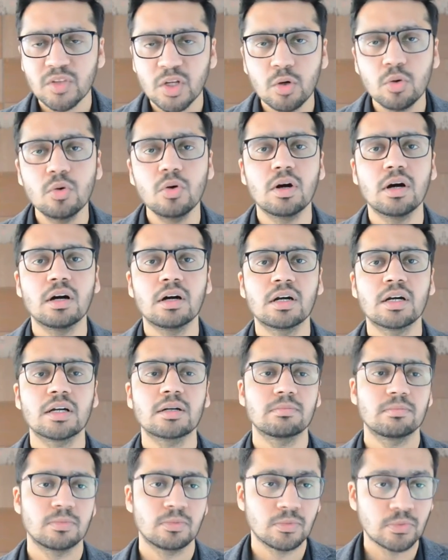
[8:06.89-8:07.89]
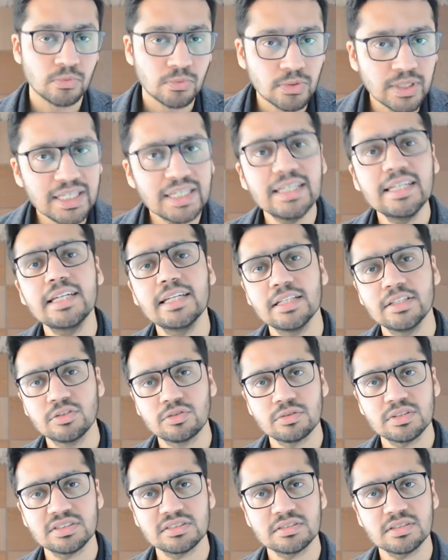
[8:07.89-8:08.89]
who are really
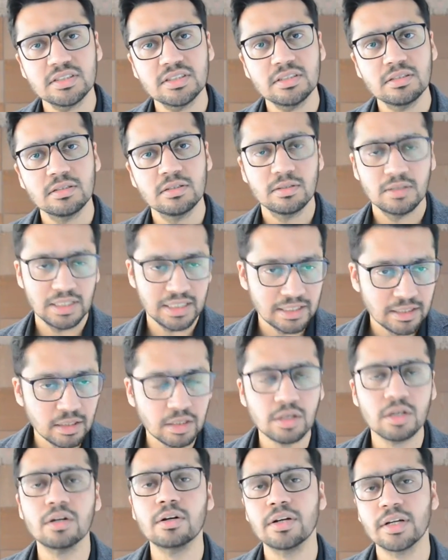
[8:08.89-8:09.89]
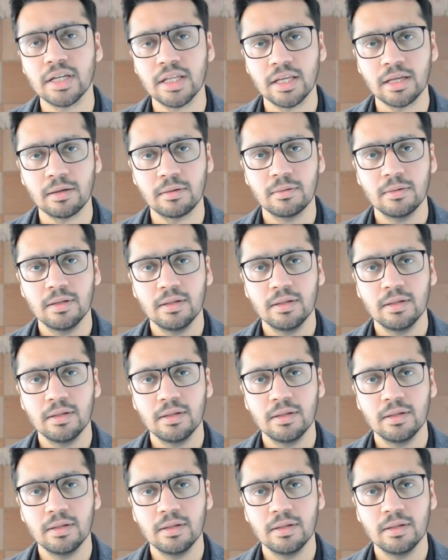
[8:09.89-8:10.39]
interested in learning.